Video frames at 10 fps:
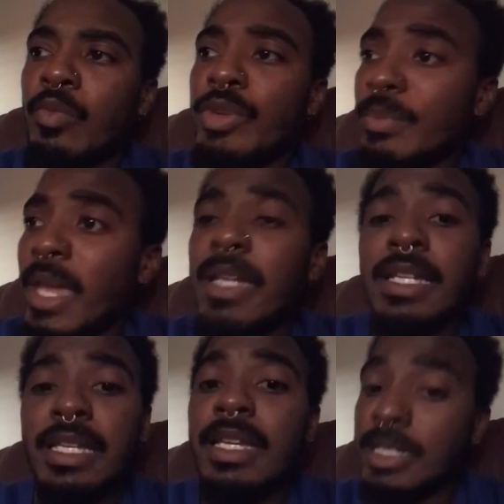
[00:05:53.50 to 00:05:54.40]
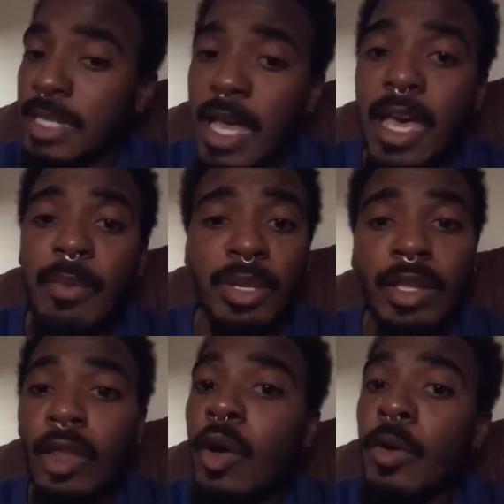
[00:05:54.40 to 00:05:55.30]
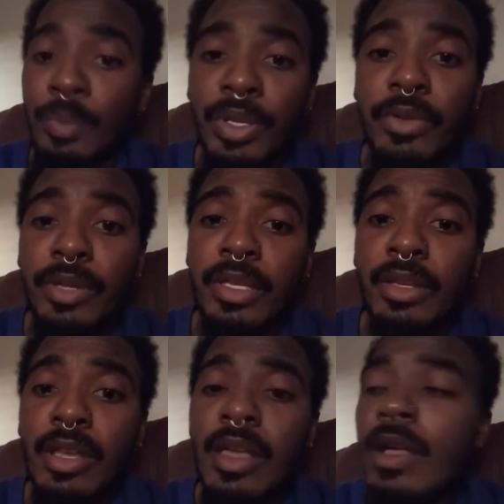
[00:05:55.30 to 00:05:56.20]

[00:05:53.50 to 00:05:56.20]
we may need a time and a long period